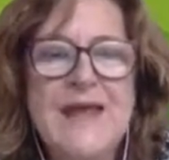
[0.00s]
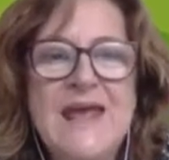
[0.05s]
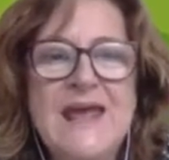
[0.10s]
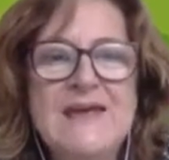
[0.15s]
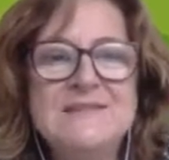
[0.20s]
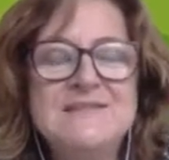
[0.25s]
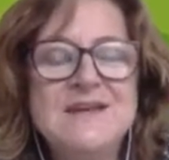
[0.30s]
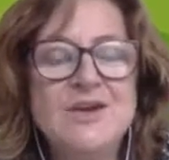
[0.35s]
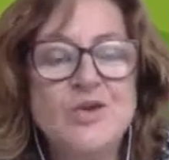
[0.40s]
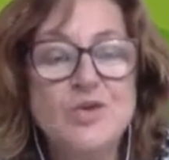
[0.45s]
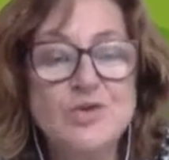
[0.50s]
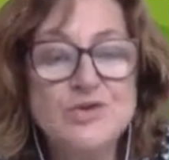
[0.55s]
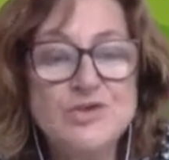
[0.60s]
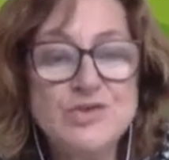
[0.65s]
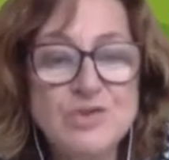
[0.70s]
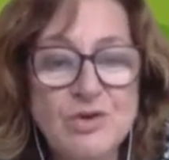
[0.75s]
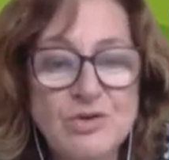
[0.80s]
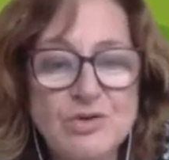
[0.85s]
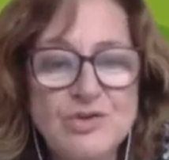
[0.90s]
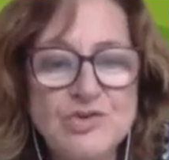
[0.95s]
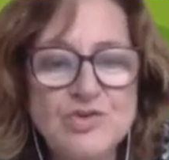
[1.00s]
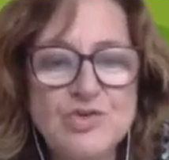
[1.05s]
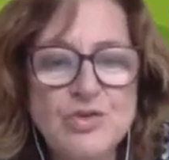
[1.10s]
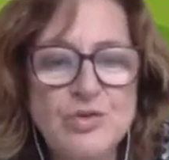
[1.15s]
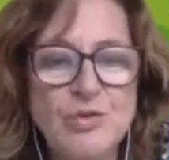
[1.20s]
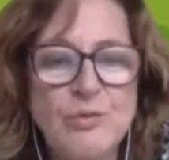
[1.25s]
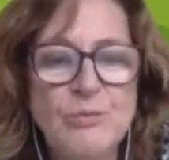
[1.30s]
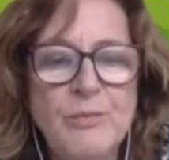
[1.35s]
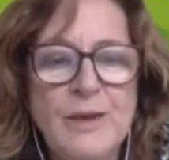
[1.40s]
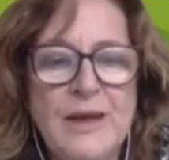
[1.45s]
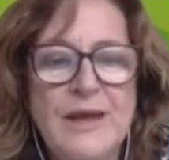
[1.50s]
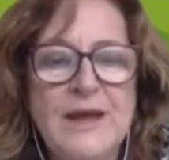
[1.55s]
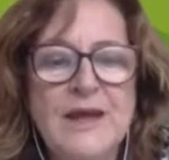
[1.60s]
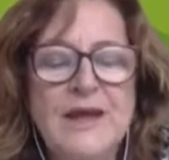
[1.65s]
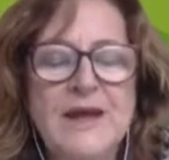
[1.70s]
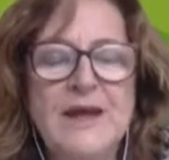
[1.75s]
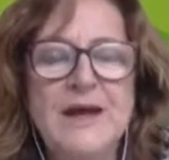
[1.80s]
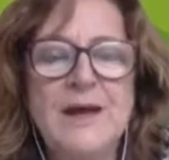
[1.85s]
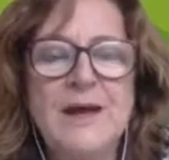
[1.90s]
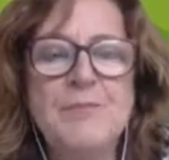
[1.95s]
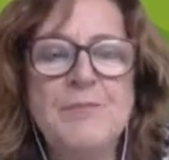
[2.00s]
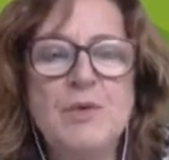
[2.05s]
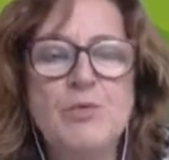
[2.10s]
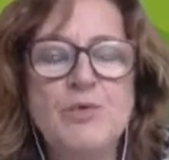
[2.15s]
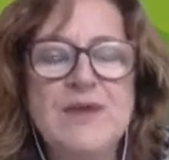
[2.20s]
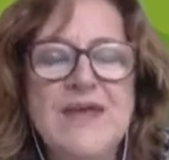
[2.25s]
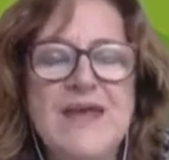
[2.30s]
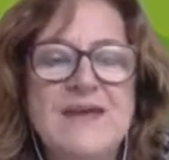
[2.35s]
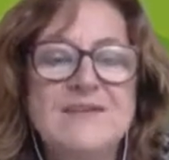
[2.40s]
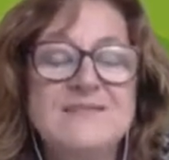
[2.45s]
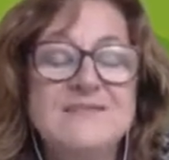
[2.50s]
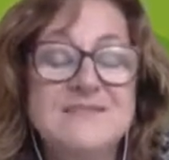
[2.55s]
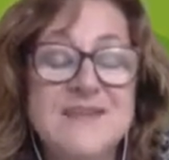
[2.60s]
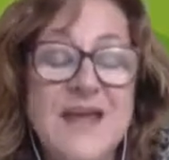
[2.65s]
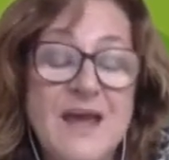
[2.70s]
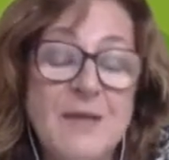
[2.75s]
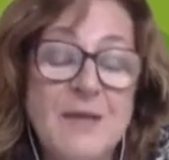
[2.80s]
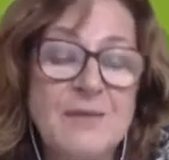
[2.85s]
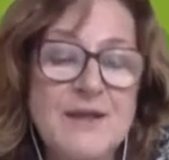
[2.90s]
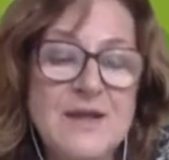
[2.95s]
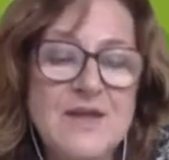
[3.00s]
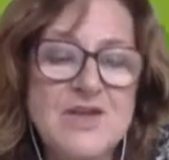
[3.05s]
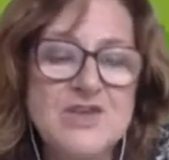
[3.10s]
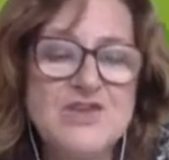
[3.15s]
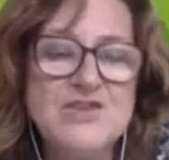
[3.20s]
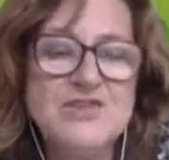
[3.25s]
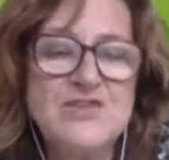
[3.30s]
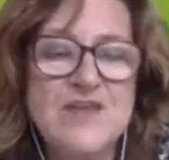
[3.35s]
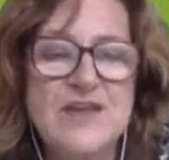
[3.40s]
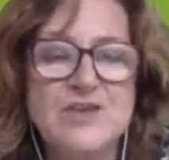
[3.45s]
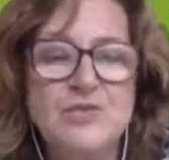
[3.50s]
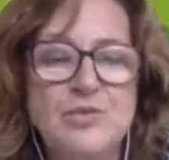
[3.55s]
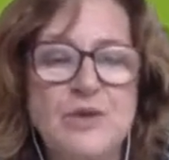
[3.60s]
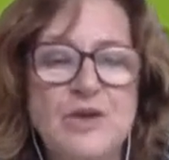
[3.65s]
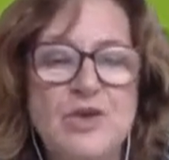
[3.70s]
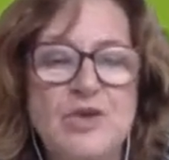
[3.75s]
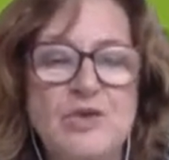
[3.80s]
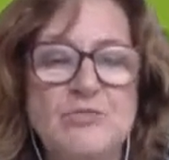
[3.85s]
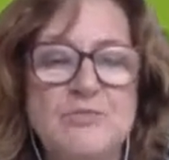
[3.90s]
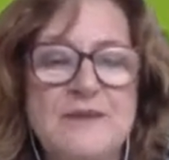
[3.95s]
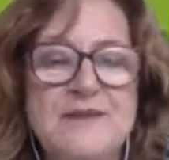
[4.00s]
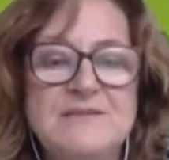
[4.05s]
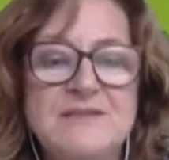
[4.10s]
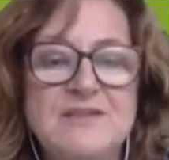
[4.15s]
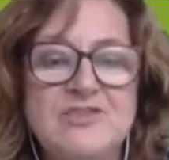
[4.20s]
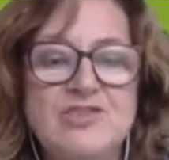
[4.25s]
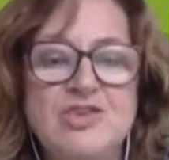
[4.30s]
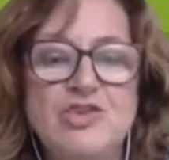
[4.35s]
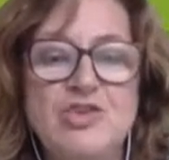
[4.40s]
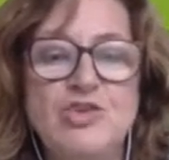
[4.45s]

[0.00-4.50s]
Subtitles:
As a consortium, we established that we're committed